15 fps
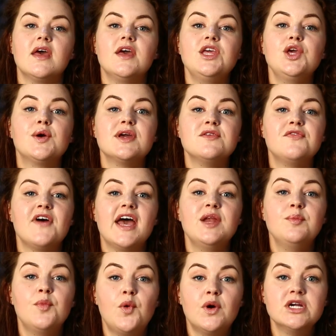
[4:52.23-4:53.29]
You can find
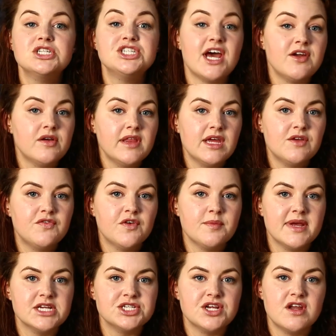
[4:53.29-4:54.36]
more general
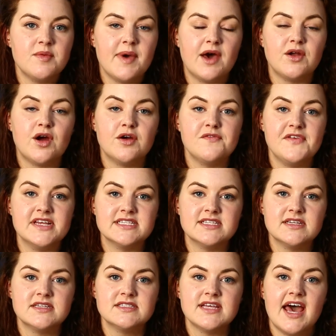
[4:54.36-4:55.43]
information about our
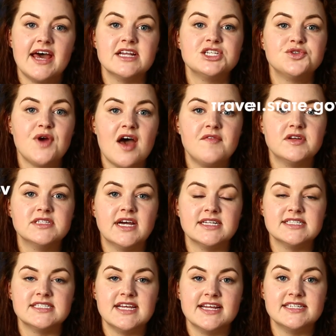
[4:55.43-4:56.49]
visas at
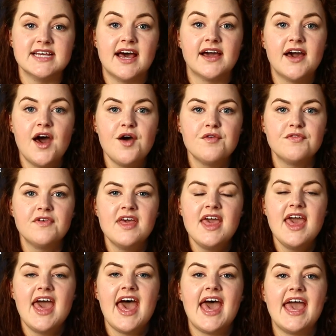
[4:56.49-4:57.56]
travel.state.gov,
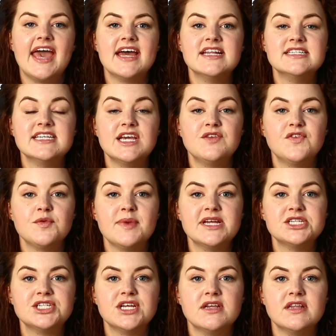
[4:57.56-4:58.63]
and
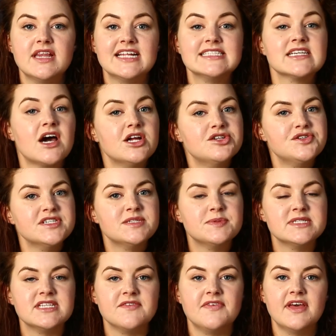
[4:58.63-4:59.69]
information that's
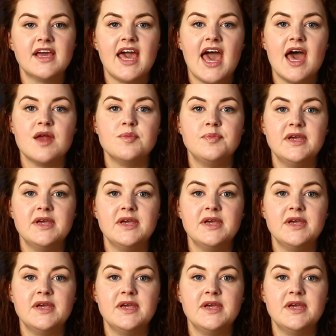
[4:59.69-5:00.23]
country-specific at